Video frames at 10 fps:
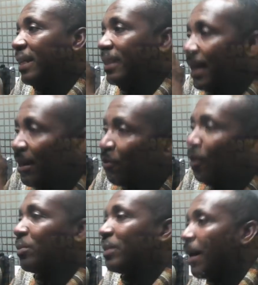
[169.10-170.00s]
is here the
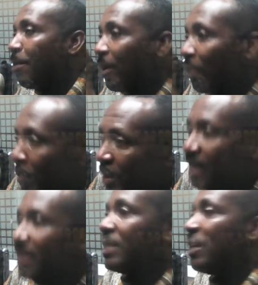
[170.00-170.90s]
forms na ba no mo
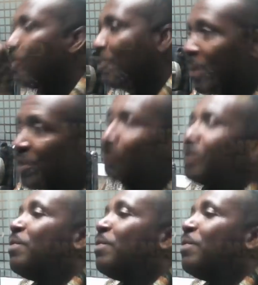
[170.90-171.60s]
dey see omo person dey